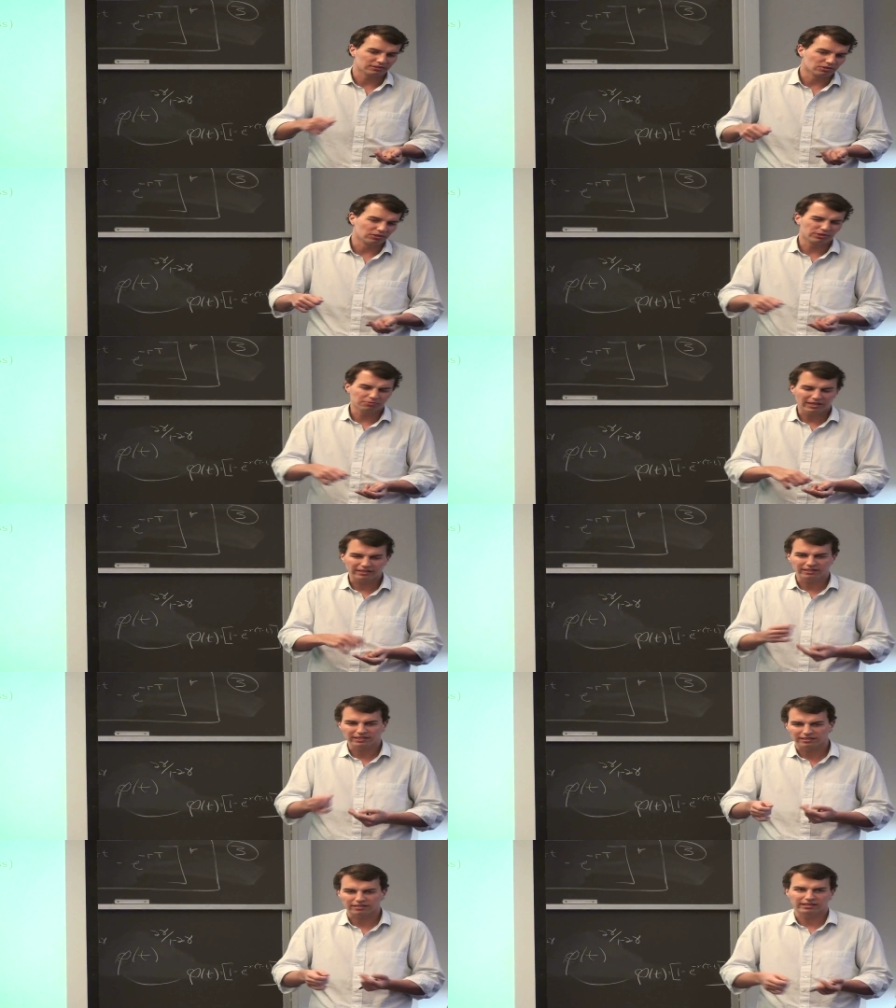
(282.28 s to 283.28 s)
So you might
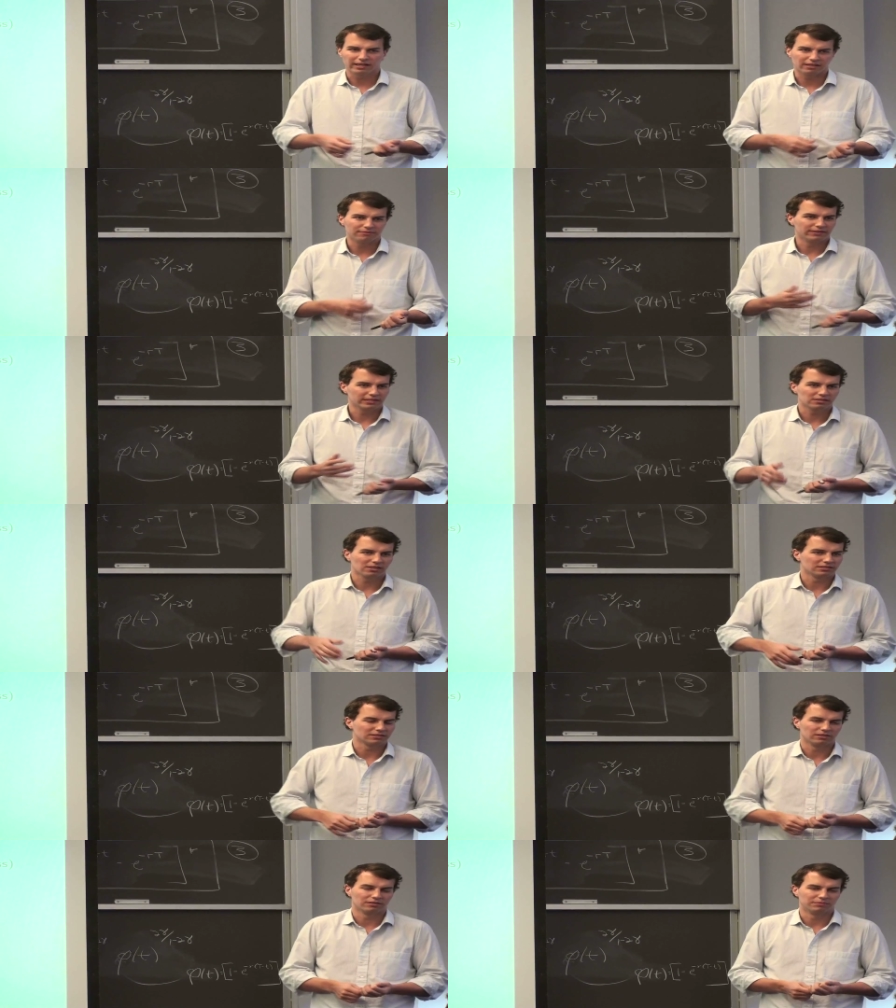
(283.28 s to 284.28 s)
think that, yeah, the fixed
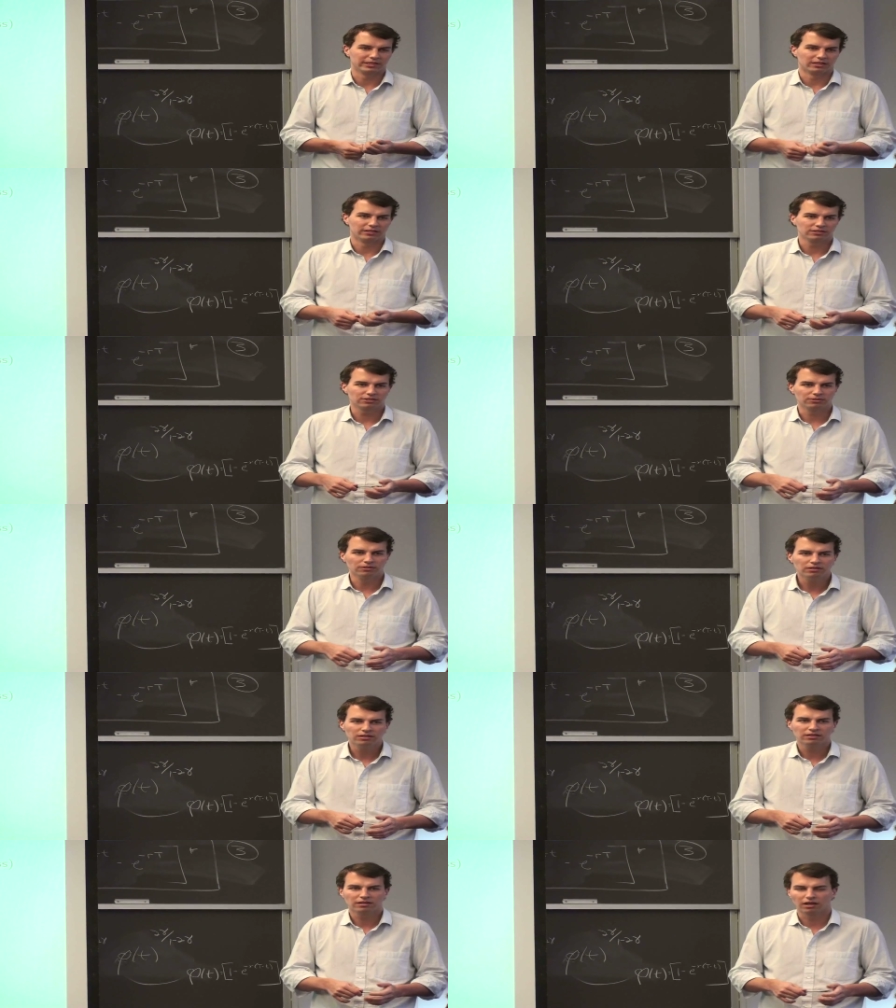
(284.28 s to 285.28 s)
costs are the bigger issue.
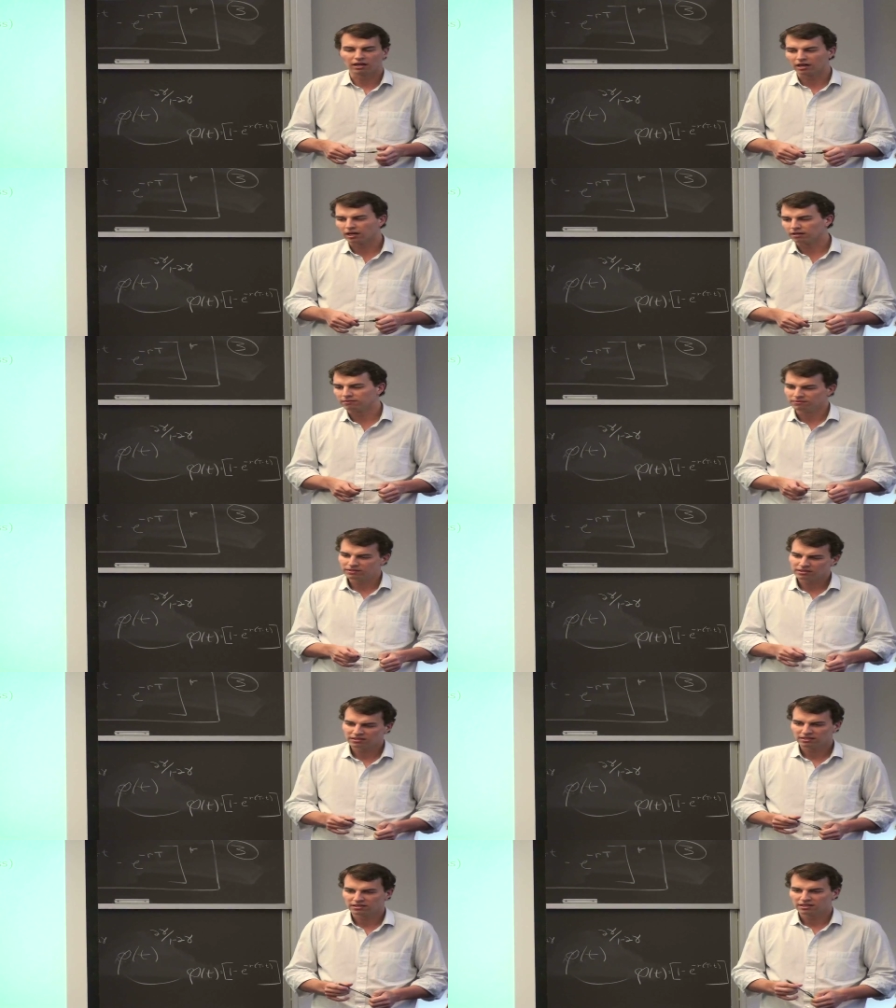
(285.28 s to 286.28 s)

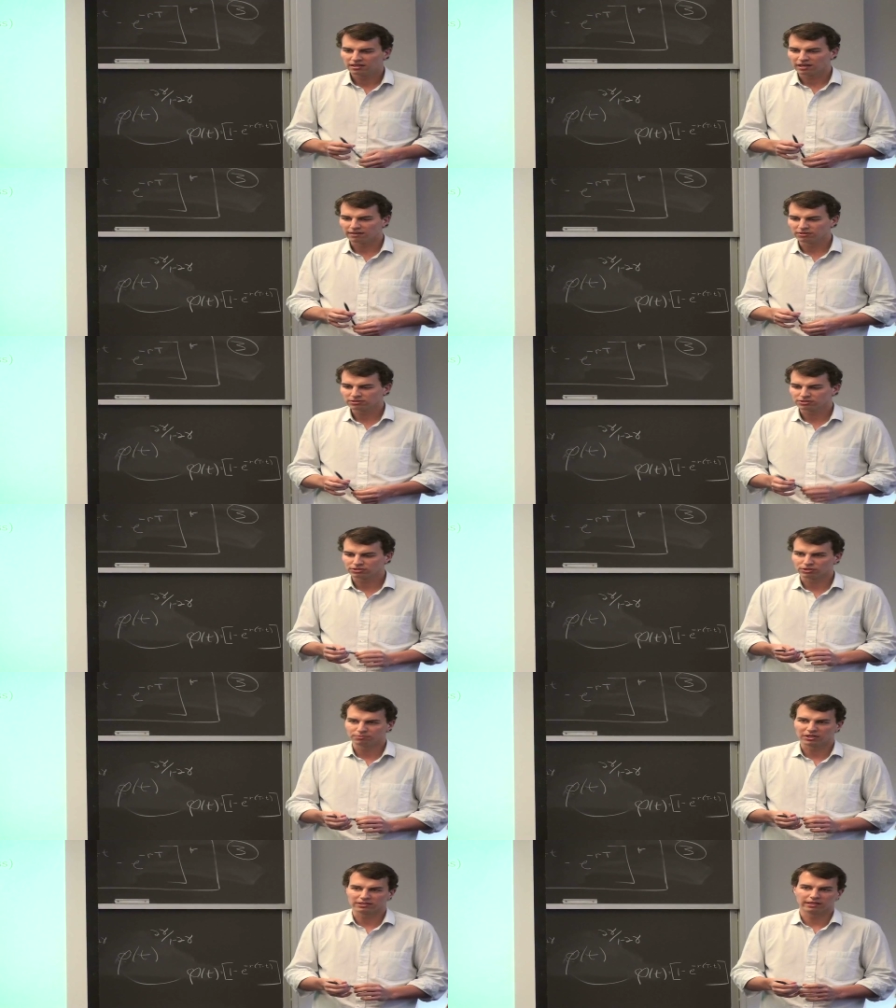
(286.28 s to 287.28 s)
I'm not so sure
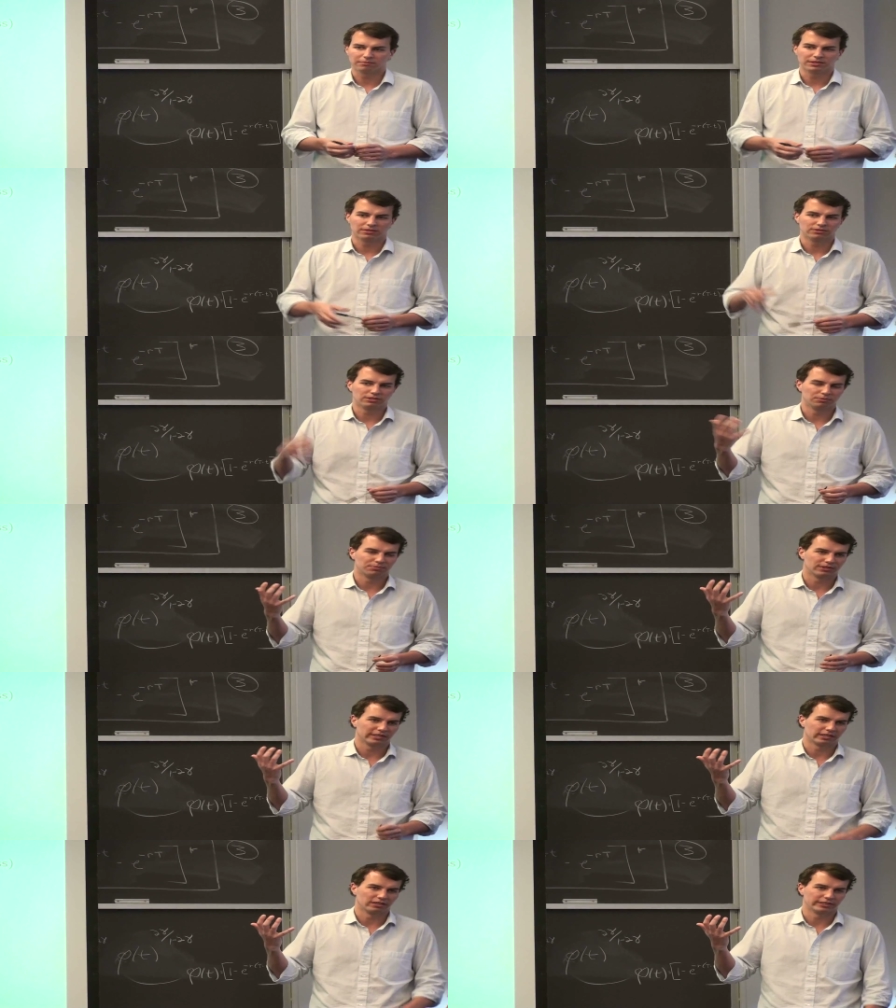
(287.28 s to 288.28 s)
about that, because you
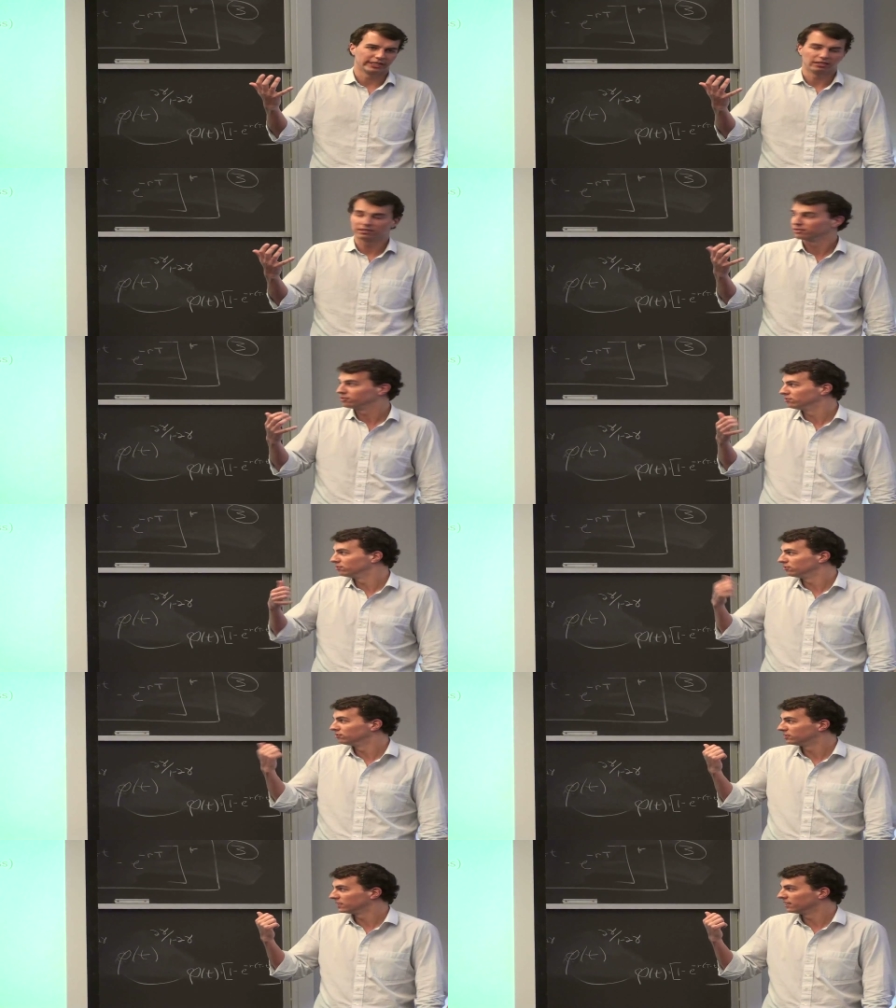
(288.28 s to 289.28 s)

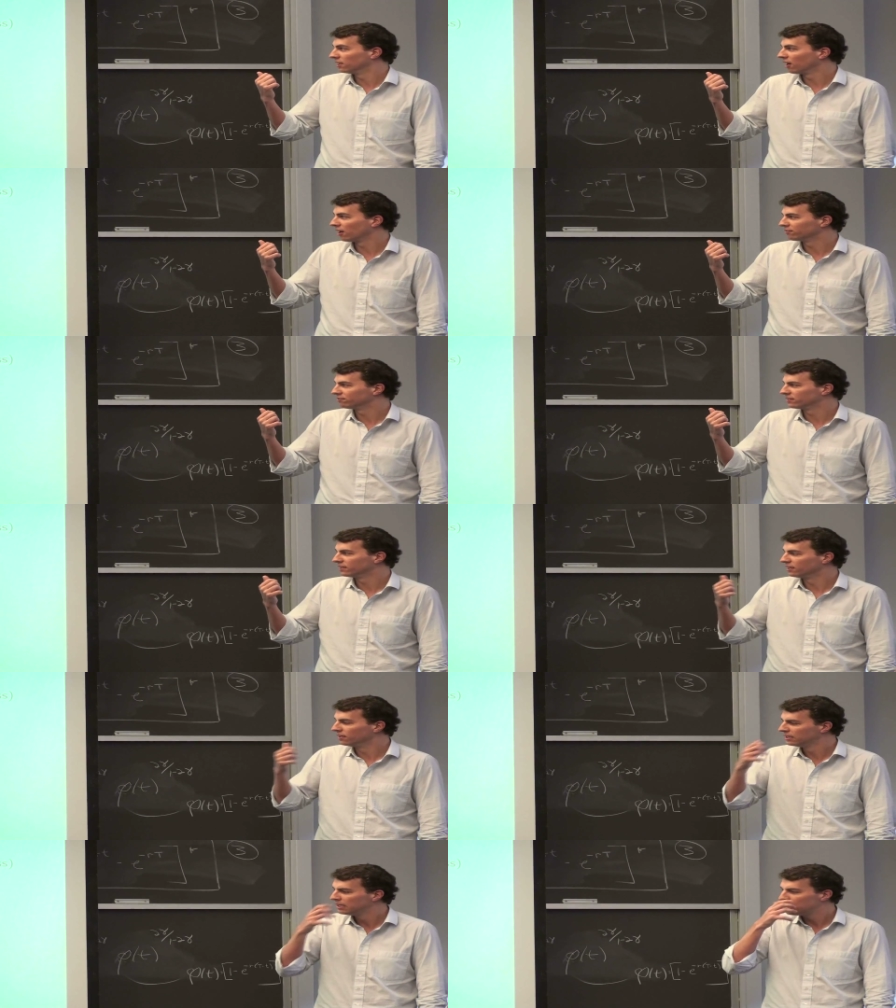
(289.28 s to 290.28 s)
see a lot of the,